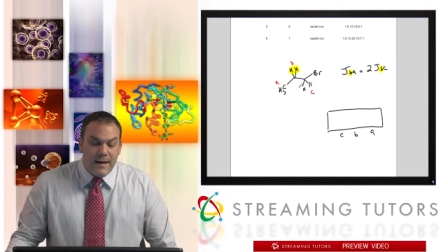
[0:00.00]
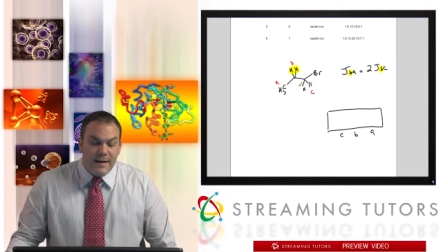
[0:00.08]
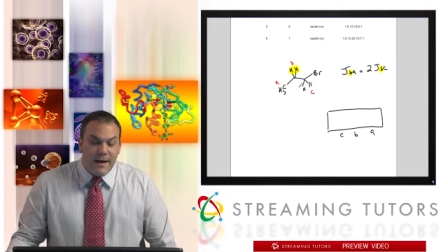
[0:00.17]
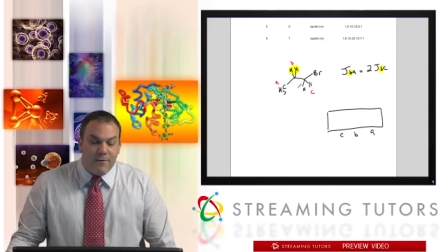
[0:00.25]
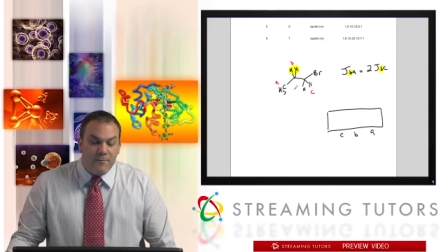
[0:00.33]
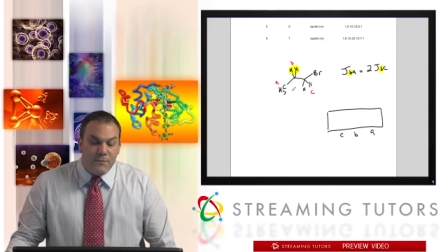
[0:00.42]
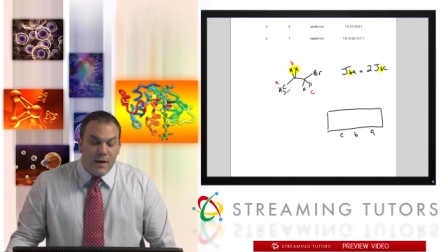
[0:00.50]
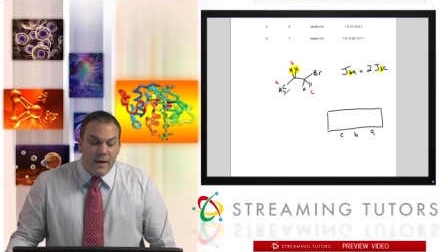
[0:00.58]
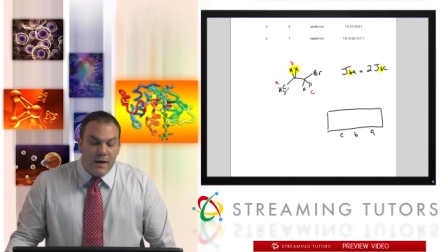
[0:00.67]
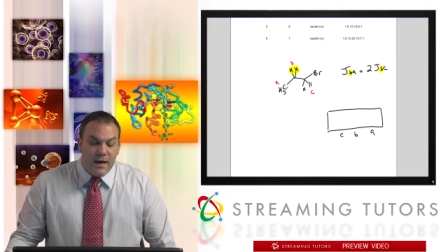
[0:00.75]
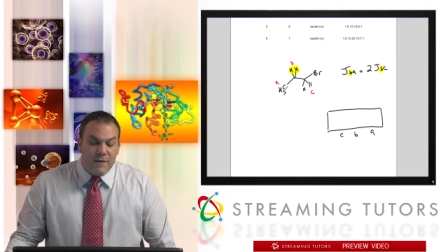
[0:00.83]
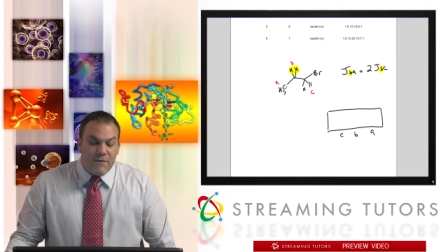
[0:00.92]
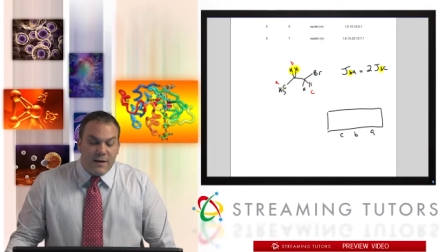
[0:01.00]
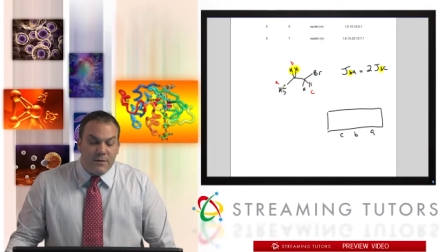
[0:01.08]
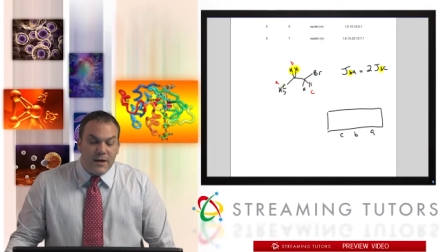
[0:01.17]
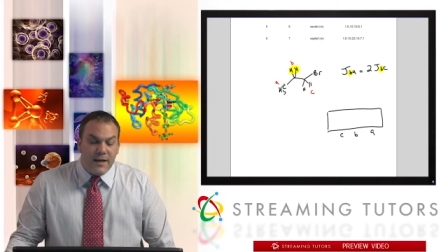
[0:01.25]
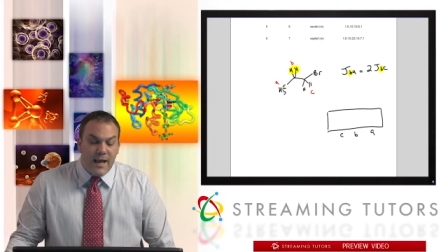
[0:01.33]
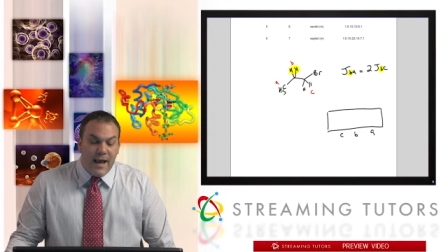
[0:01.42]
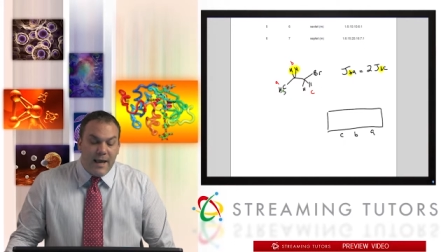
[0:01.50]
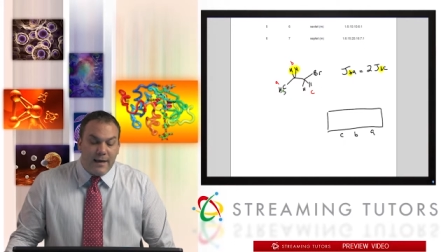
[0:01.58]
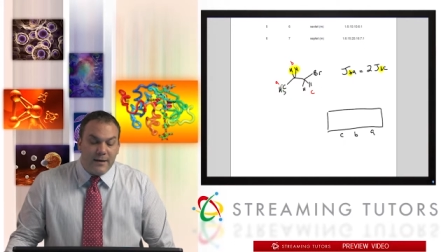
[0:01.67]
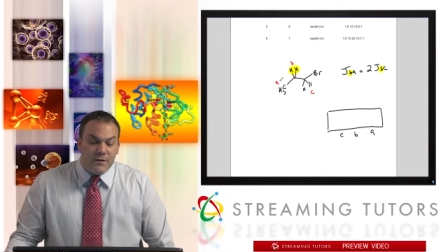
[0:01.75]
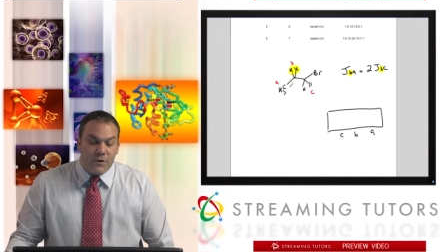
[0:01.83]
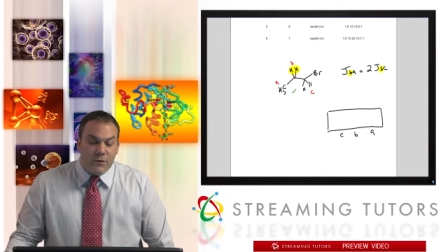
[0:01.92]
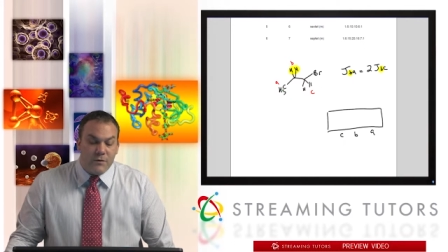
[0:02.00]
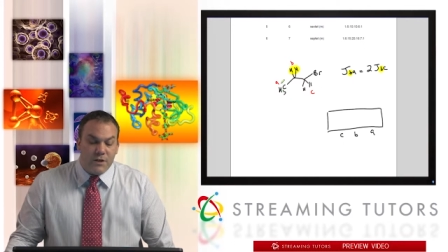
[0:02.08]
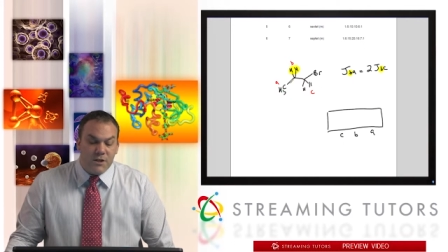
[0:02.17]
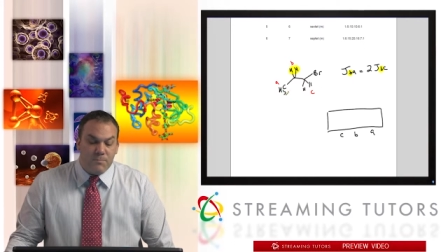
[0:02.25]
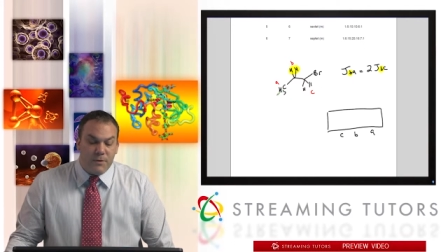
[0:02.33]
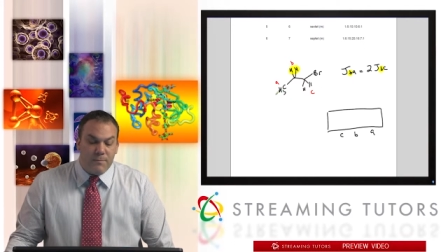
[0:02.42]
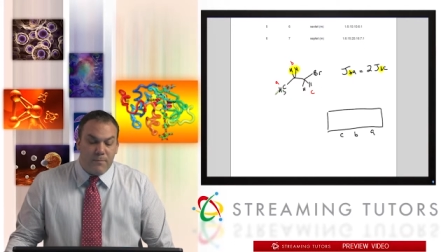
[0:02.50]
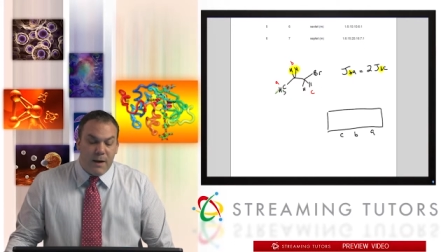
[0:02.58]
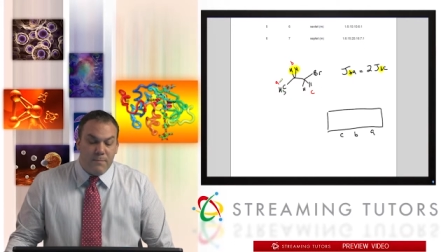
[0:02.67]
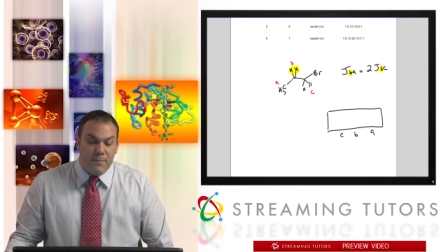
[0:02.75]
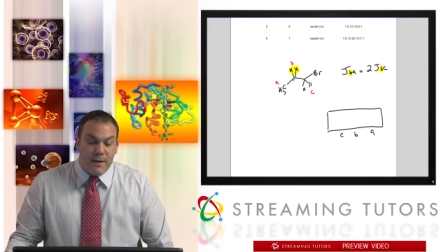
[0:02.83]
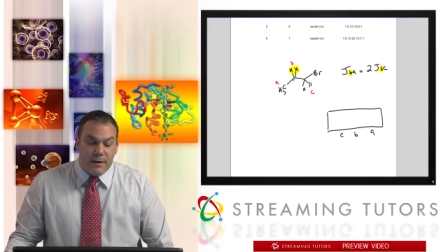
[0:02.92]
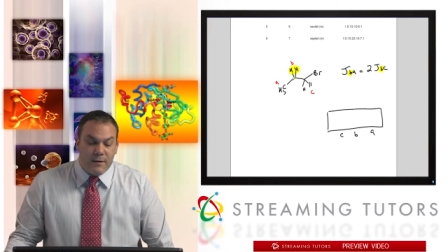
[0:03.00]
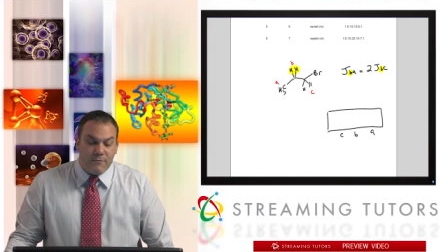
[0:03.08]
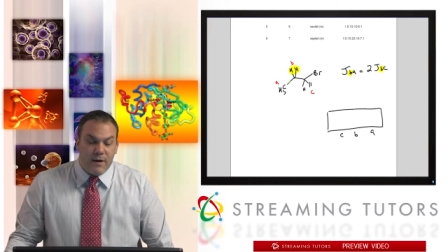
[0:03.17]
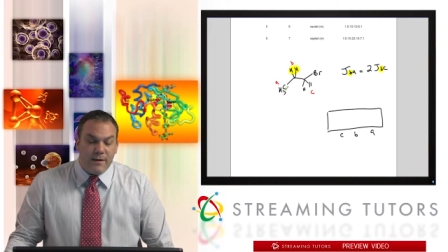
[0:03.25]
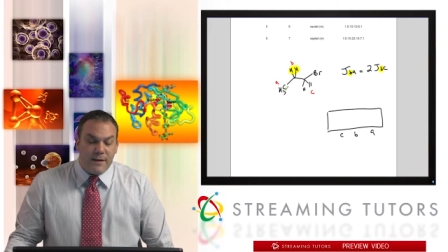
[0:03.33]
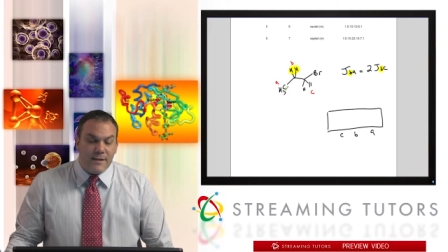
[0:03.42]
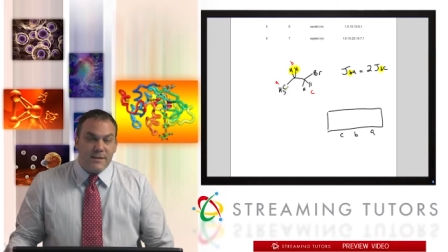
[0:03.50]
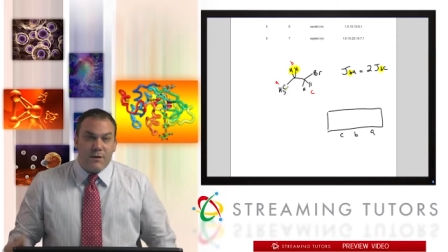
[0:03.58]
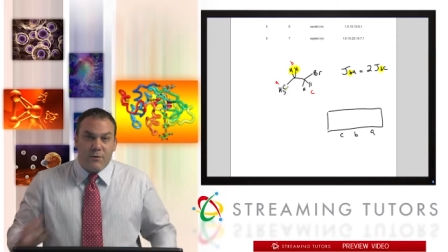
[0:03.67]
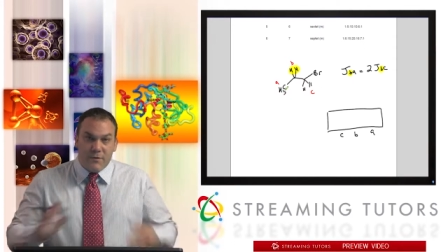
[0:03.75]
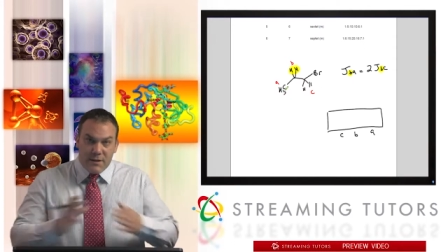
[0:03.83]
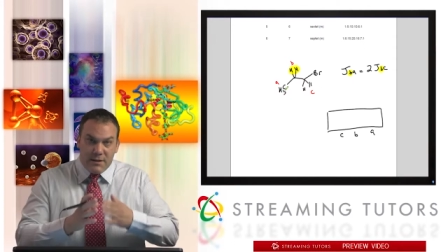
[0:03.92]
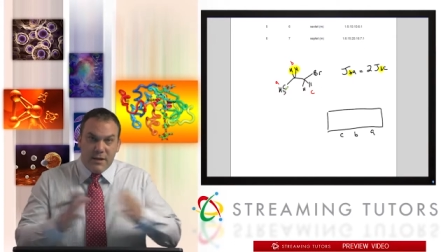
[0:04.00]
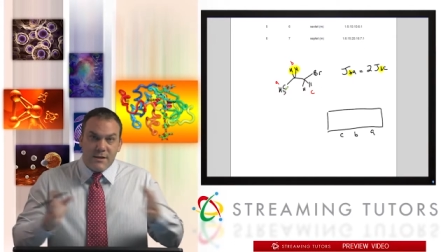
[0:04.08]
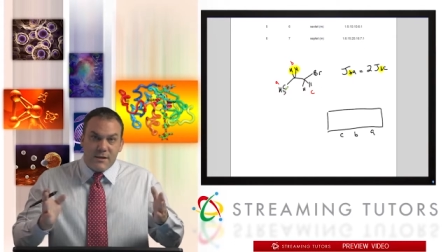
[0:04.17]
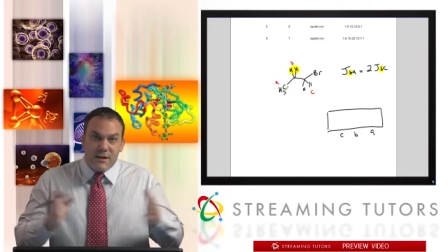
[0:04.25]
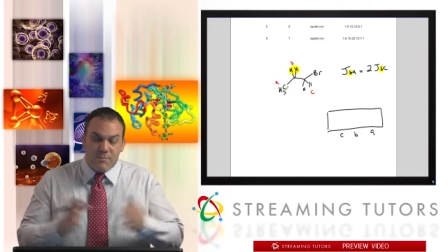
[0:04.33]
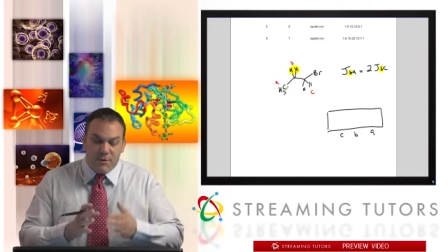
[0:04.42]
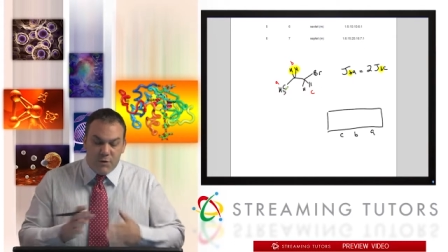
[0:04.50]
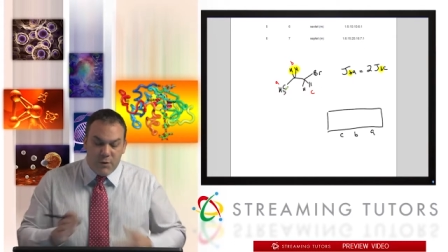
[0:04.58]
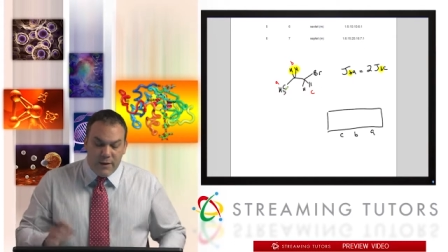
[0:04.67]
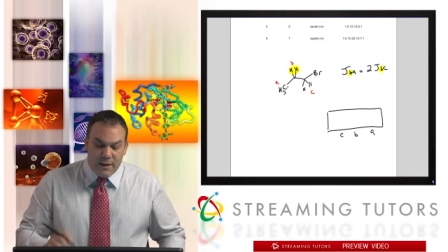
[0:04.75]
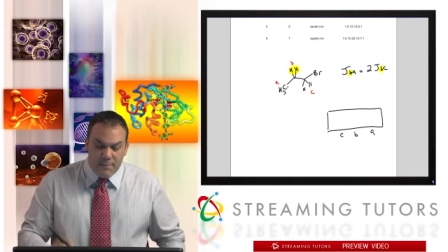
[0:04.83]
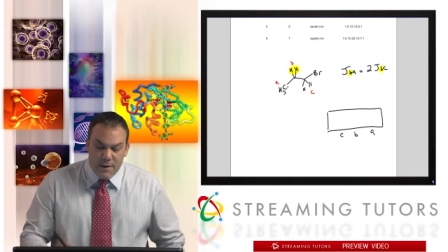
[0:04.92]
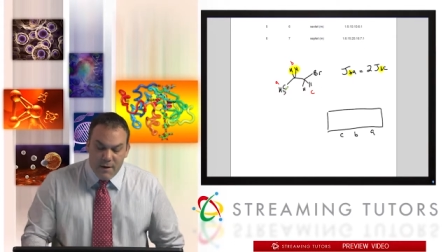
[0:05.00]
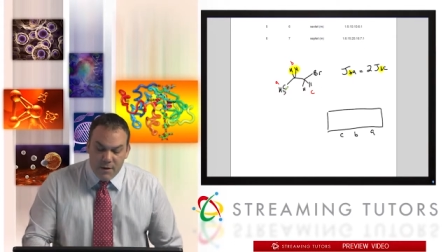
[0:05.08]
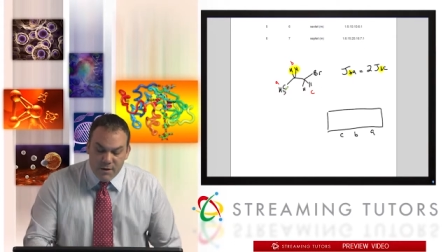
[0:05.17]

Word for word: Now, if I look at A, it's only split by B, right? That's the only distance between them.